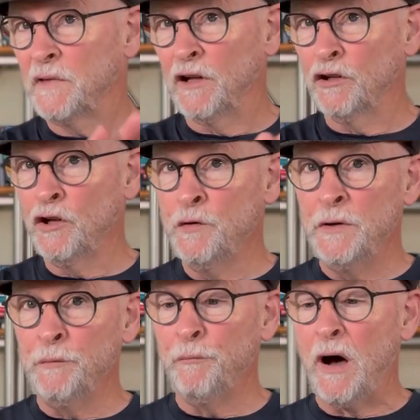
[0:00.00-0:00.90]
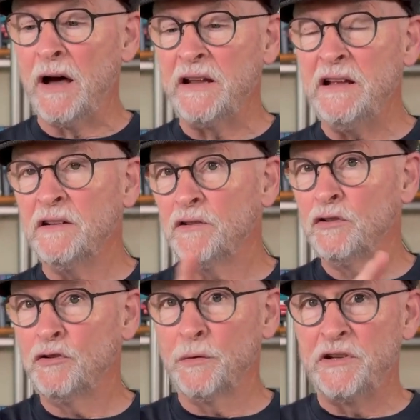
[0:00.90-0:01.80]
aluminum body,
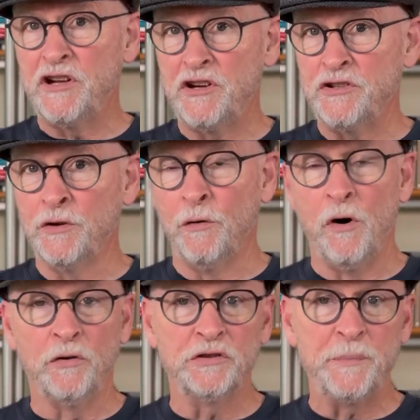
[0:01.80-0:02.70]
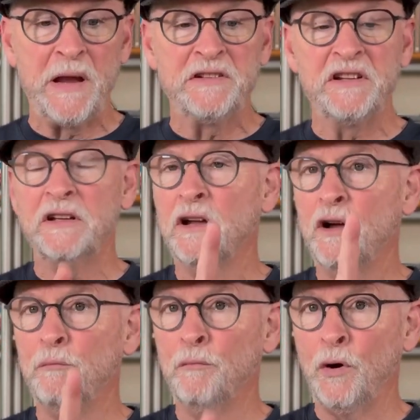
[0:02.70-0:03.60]
traditional hole spacing,
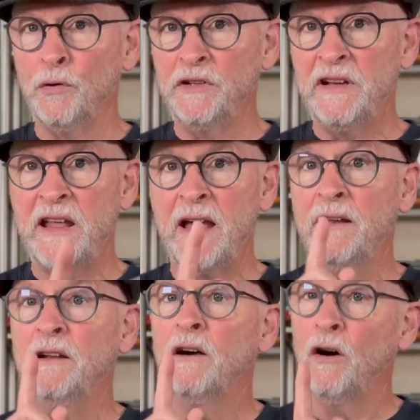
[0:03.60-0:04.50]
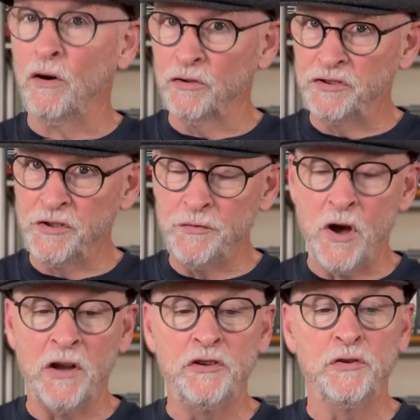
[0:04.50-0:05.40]
molded head, also
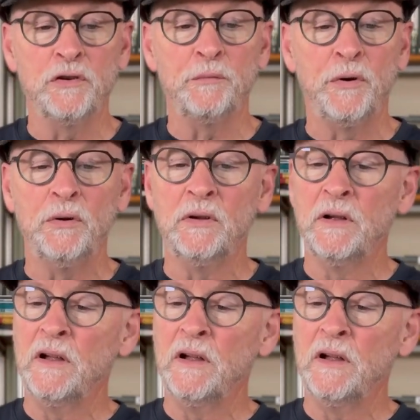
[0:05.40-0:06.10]
non-tunable,